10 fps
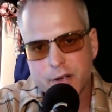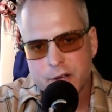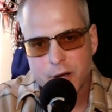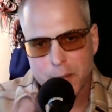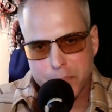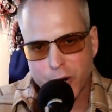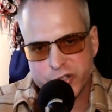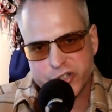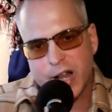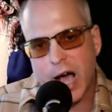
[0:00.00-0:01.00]
push
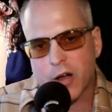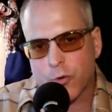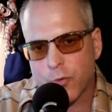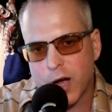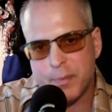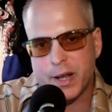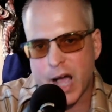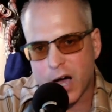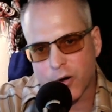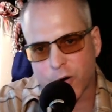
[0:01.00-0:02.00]
it out or rub it
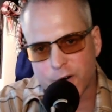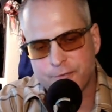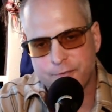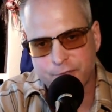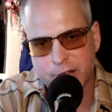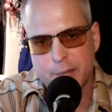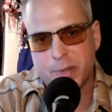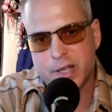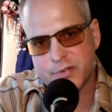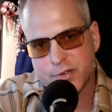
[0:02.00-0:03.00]
out or flip
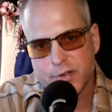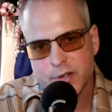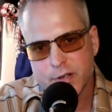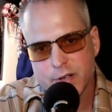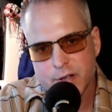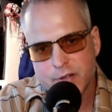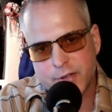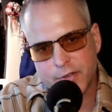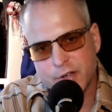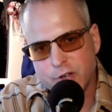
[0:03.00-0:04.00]
it to
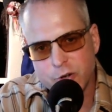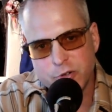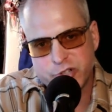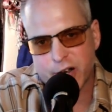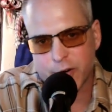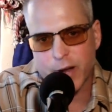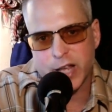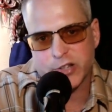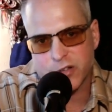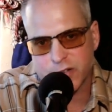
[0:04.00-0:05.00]
the new
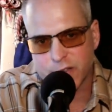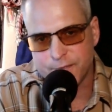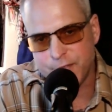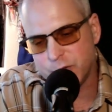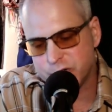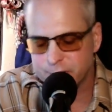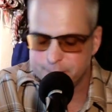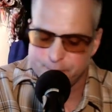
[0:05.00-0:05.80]
generation, to the future.